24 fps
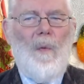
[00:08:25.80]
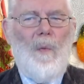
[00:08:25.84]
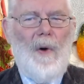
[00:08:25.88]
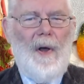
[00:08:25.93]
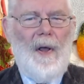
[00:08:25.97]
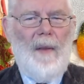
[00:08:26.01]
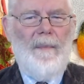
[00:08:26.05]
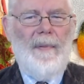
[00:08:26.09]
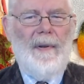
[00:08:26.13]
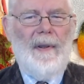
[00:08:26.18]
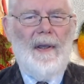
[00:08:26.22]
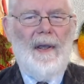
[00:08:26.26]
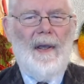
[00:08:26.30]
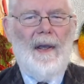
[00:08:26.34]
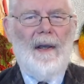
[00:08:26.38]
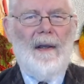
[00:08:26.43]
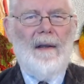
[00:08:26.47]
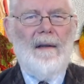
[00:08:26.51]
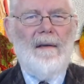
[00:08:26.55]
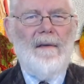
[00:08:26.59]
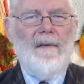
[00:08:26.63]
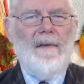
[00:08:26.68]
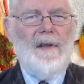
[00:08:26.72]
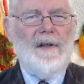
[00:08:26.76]
The well
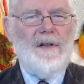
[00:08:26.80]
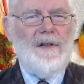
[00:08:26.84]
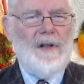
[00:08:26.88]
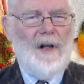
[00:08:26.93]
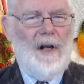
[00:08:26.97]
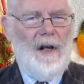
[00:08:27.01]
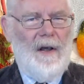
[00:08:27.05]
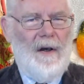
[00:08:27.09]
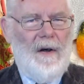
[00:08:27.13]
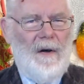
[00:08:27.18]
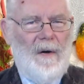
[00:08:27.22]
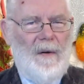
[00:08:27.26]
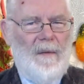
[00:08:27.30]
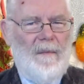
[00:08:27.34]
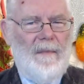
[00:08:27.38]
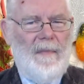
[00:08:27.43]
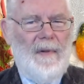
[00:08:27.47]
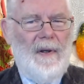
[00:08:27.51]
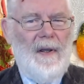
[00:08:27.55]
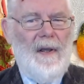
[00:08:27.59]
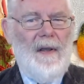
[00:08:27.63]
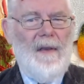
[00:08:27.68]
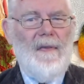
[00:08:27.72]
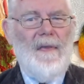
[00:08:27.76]
being, the
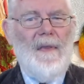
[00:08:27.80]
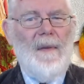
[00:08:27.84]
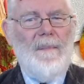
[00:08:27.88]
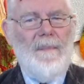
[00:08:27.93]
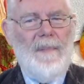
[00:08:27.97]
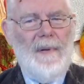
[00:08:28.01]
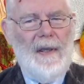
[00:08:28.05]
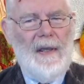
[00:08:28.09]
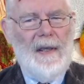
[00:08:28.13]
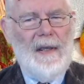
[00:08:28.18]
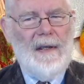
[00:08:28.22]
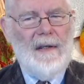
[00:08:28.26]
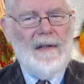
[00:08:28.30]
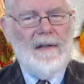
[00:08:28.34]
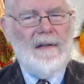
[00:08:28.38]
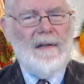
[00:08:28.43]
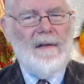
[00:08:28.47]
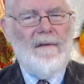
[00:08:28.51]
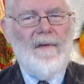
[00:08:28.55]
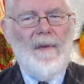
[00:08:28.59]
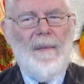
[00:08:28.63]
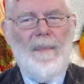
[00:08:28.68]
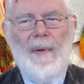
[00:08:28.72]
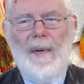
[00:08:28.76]
shalom, the
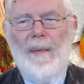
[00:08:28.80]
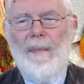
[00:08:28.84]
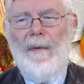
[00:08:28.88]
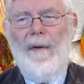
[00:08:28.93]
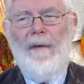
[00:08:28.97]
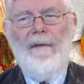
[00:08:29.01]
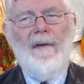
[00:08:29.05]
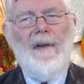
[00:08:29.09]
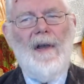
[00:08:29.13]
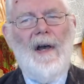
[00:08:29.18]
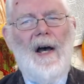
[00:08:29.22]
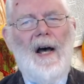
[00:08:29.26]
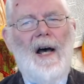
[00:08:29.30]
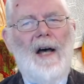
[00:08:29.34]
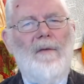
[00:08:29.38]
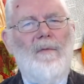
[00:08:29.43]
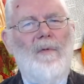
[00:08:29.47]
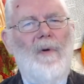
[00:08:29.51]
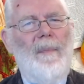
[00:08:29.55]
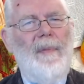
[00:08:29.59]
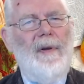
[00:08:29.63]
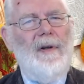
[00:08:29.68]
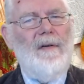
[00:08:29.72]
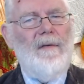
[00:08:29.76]
peace of the people of
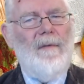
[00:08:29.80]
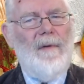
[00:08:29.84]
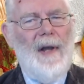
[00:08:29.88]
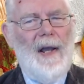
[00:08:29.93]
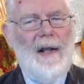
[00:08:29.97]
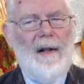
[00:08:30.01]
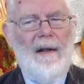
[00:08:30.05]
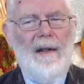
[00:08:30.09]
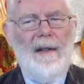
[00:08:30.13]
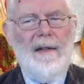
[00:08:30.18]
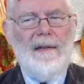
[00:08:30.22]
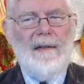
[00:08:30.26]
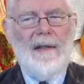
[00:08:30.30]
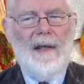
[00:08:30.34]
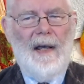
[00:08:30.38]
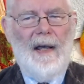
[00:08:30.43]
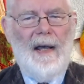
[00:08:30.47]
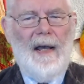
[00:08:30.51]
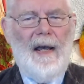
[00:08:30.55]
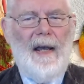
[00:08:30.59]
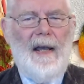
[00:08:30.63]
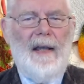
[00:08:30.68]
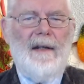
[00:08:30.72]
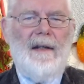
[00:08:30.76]
God will be directly
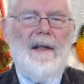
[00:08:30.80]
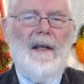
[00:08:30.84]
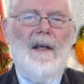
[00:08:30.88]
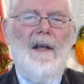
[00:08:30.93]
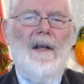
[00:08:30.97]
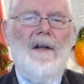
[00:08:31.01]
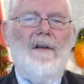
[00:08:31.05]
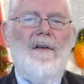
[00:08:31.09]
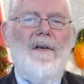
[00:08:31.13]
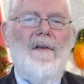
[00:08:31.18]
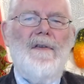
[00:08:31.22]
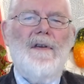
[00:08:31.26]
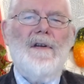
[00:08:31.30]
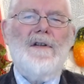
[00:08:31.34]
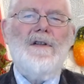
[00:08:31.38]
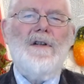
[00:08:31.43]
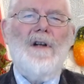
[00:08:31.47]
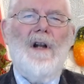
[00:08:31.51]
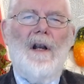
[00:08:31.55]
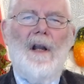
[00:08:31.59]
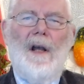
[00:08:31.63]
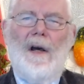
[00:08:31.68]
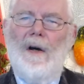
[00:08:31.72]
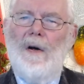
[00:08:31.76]
tied to the
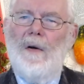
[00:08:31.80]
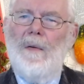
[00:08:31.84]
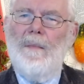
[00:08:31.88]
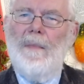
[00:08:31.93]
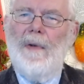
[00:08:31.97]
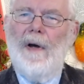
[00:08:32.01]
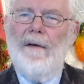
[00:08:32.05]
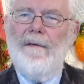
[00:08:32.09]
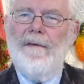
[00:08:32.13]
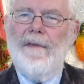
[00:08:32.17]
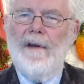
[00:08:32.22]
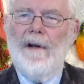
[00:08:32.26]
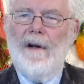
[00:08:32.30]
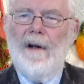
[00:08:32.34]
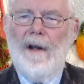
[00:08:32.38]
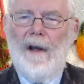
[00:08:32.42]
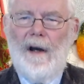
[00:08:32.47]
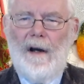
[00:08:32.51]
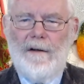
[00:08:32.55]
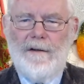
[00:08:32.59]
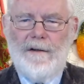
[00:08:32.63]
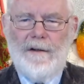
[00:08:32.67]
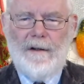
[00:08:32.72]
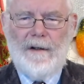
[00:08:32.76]
shalom of their
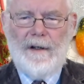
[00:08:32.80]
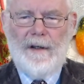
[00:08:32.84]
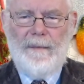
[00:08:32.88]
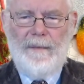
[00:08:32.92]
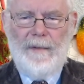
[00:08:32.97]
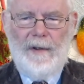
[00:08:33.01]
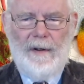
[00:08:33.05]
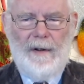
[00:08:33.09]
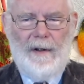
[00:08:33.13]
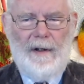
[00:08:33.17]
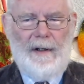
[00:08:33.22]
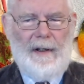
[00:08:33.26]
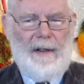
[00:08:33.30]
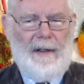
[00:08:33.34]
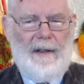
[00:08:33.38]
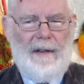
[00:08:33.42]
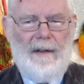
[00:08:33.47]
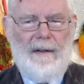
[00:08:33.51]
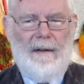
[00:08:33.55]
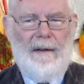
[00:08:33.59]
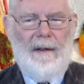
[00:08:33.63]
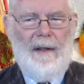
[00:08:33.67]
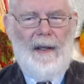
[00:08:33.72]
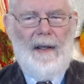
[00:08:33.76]
larger
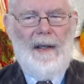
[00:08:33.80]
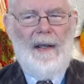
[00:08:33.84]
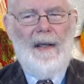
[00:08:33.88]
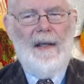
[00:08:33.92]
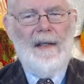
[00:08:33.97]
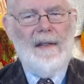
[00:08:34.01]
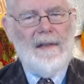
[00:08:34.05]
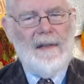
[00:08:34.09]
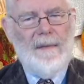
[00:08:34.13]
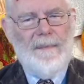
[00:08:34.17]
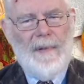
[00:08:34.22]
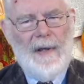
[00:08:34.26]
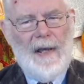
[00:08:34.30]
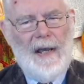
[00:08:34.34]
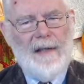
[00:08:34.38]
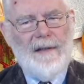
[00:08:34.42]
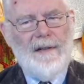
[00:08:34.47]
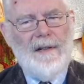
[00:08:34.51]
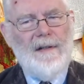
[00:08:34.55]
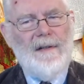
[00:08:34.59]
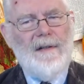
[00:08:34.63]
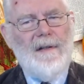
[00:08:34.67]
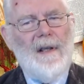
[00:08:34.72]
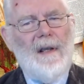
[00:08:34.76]
community. It's a
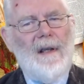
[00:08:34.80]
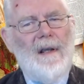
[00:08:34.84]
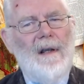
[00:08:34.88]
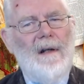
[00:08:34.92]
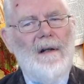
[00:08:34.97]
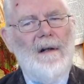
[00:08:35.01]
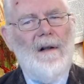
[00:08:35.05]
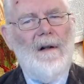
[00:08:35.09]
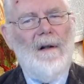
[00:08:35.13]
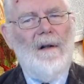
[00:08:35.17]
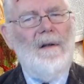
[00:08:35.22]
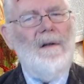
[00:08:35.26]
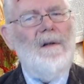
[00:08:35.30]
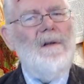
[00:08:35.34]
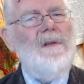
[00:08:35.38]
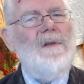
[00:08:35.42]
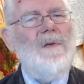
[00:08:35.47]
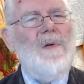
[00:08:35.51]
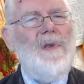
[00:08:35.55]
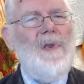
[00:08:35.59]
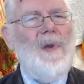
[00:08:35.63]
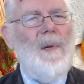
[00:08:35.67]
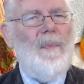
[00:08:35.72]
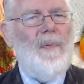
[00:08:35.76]
passage that
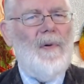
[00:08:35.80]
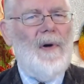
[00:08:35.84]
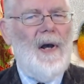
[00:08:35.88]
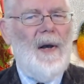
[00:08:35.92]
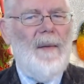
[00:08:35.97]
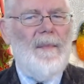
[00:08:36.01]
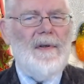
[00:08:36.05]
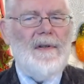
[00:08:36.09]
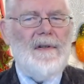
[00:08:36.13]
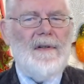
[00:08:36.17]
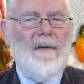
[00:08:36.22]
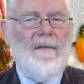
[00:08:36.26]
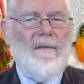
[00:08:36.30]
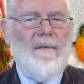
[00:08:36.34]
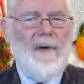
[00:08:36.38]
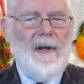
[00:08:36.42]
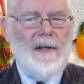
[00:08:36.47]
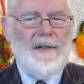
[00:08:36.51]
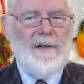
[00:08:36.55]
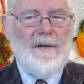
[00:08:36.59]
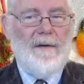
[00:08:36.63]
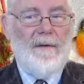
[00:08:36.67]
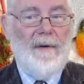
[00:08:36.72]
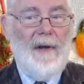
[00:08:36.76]
concludes with a promise of
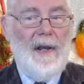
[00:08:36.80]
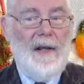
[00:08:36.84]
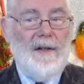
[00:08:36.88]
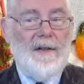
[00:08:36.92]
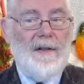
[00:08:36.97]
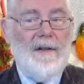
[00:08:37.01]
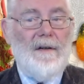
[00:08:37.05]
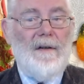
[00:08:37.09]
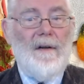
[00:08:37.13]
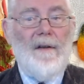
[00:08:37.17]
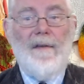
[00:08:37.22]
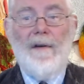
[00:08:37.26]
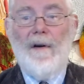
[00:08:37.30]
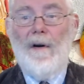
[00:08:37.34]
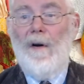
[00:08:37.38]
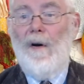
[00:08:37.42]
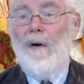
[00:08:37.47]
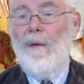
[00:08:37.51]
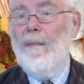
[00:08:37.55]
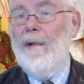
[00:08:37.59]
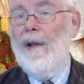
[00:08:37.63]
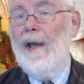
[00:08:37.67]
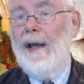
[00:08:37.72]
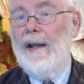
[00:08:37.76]
restoration to their
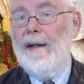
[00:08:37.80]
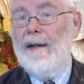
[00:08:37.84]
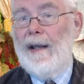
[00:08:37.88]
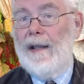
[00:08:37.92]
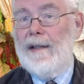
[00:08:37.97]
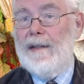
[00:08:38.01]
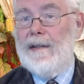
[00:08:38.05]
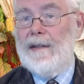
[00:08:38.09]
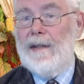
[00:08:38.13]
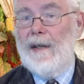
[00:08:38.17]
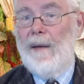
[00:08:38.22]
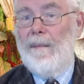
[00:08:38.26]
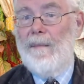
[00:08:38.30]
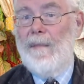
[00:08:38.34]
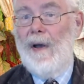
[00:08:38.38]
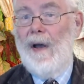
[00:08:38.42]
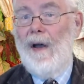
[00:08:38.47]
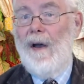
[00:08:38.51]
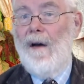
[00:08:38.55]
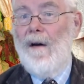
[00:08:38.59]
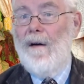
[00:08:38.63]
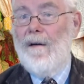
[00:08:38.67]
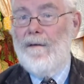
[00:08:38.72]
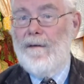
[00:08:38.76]
homeland at some
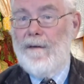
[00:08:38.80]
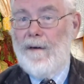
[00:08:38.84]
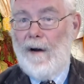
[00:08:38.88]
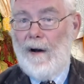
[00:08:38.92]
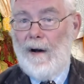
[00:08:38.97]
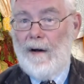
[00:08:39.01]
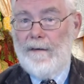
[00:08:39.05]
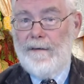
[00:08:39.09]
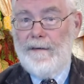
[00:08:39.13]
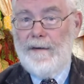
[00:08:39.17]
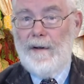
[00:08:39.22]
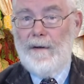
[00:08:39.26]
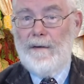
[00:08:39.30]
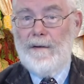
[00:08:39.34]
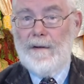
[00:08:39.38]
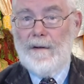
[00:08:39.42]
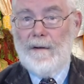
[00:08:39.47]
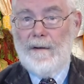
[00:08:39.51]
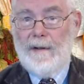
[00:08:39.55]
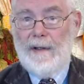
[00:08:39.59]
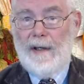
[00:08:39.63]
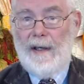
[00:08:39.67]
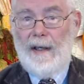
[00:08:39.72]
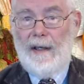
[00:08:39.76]
far
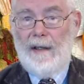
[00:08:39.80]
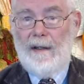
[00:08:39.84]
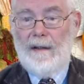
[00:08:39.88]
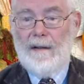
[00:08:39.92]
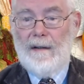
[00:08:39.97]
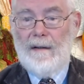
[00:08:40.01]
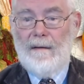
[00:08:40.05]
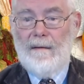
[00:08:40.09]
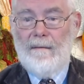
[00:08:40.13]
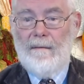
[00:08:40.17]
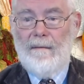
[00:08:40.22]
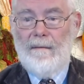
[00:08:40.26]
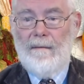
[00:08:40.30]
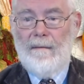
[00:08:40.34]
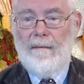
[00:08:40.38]
future date.